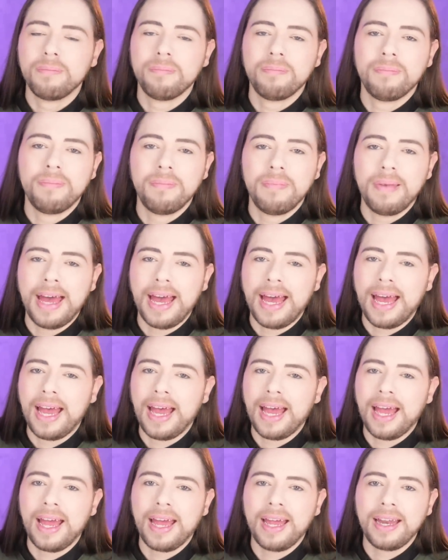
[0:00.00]

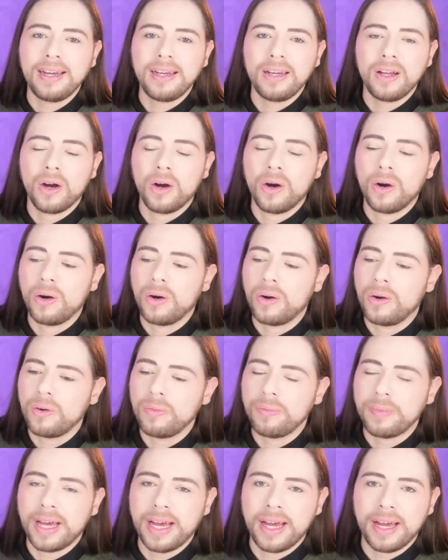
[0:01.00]
Man,
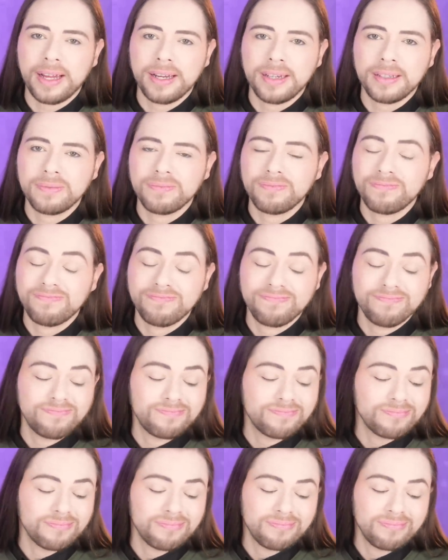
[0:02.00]
oh man.
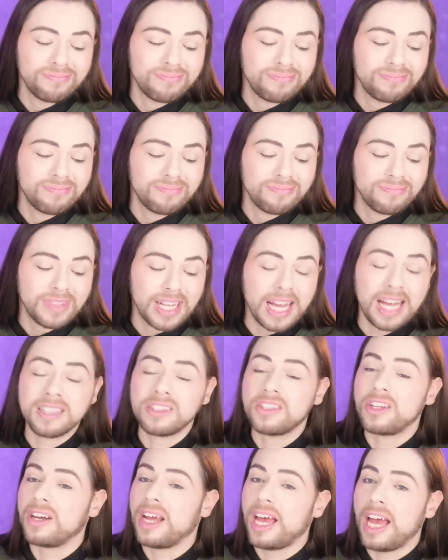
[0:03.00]

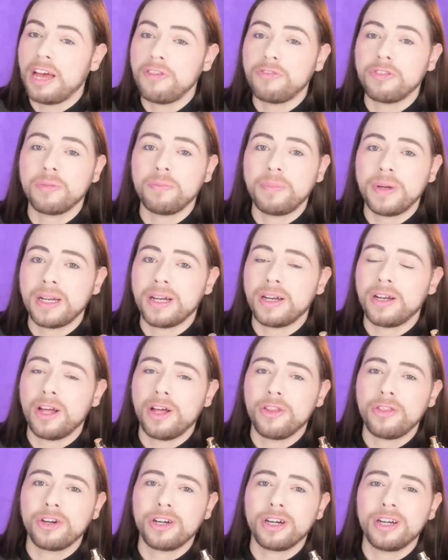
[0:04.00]
Has there ever been
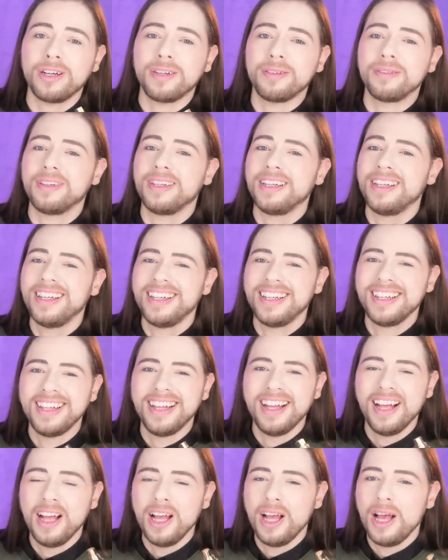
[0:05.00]
another
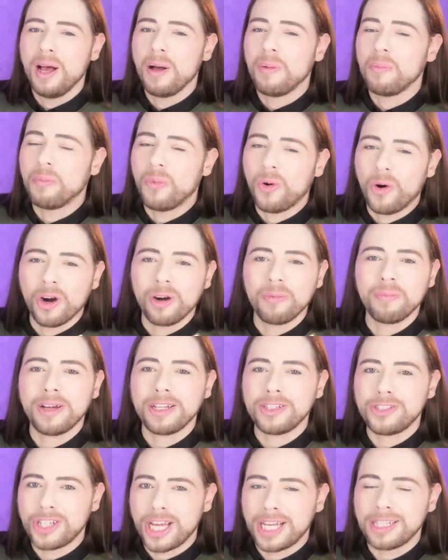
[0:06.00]
more
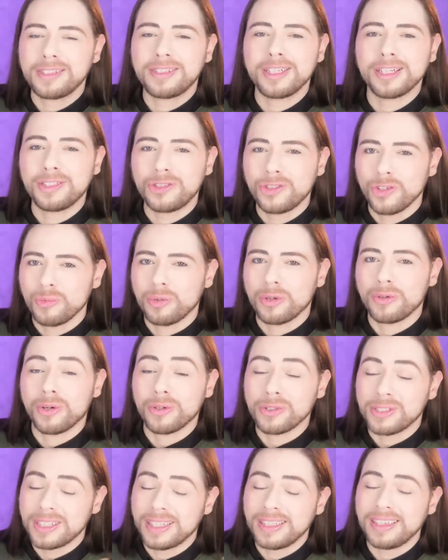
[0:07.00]
majestic
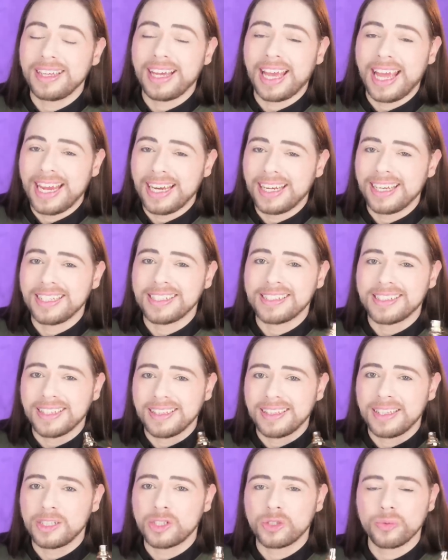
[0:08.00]
tuberose in the eighties
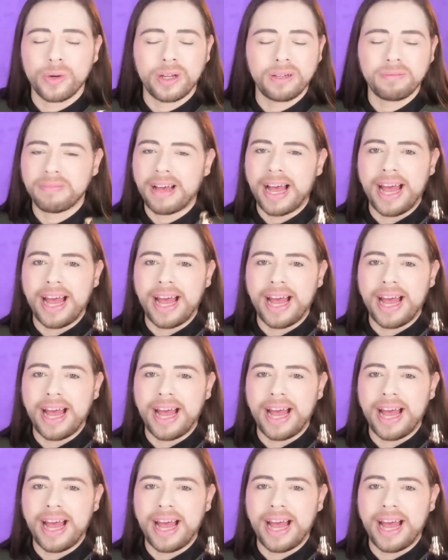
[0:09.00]
than this one?